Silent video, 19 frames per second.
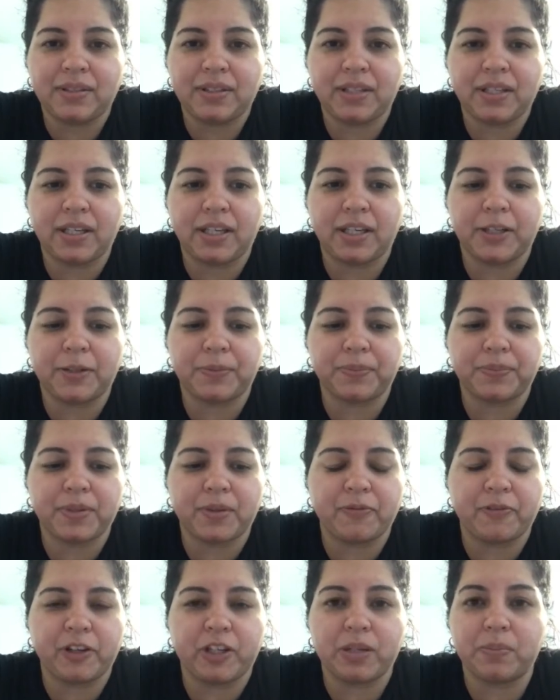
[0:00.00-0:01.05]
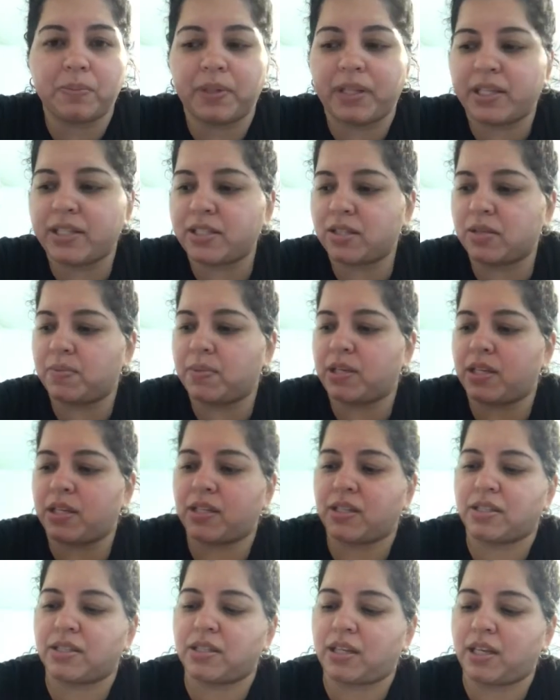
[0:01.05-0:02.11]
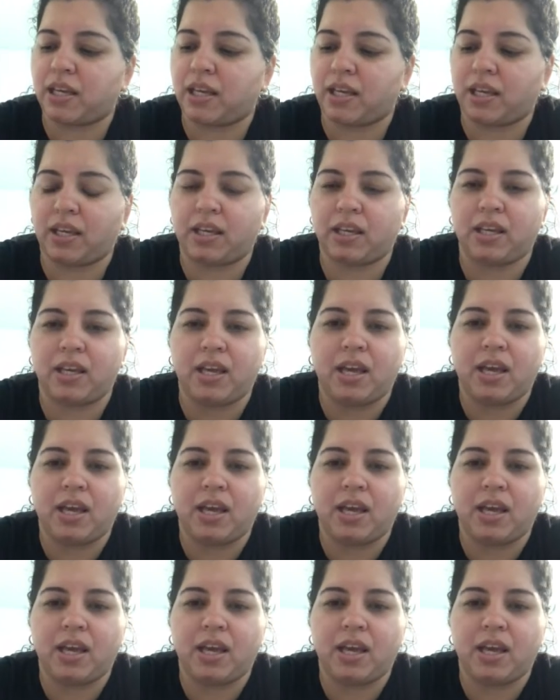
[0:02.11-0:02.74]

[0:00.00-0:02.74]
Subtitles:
I'm very blessed to be here today.